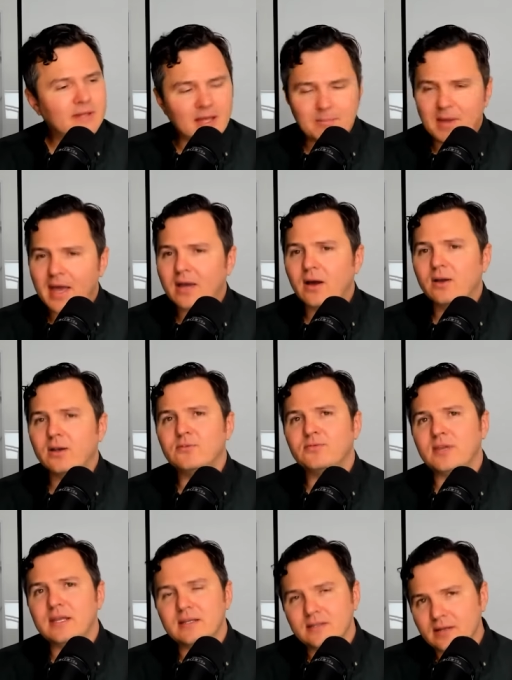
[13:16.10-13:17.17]
Get back on your
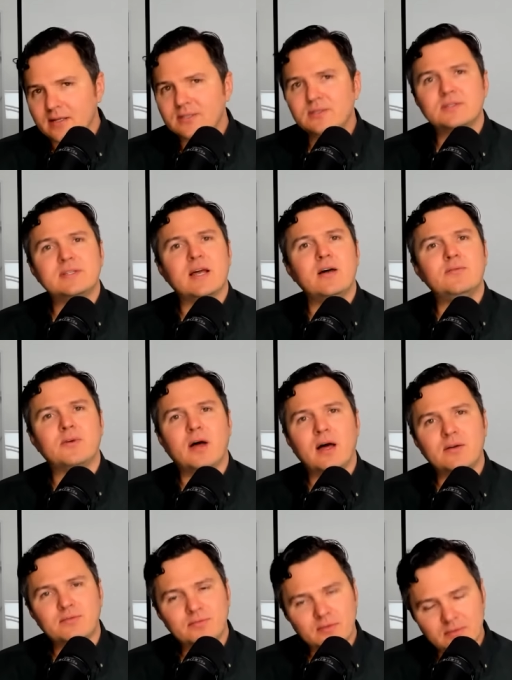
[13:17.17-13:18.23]
feet, dust yourself
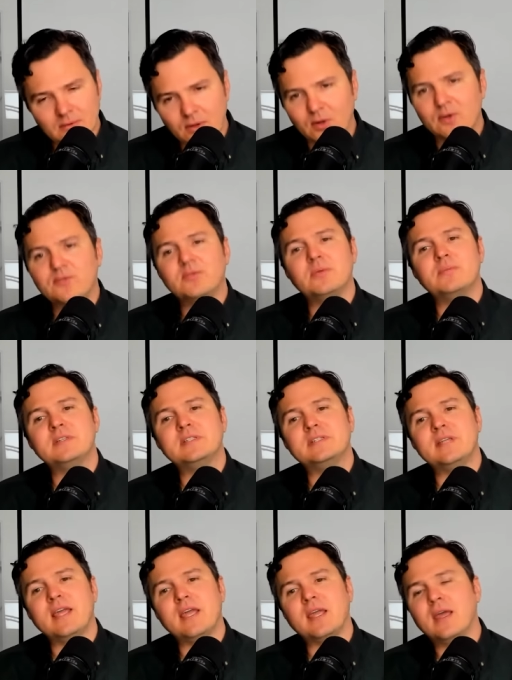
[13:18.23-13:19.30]
off, learn from the
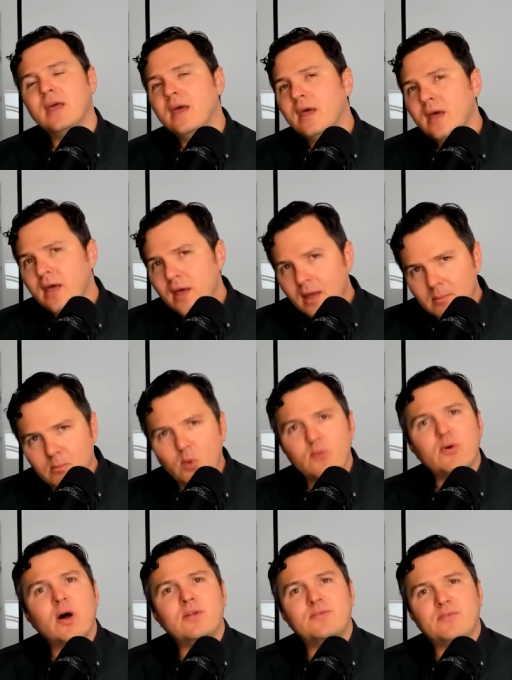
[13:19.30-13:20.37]
mistake, move
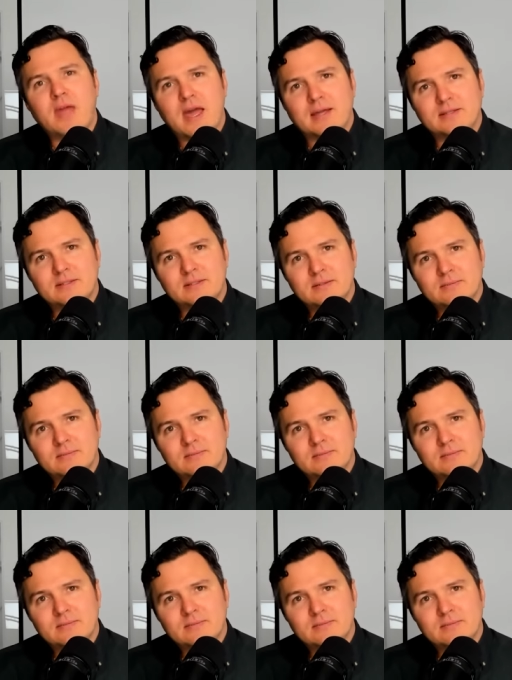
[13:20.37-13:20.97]
on fast.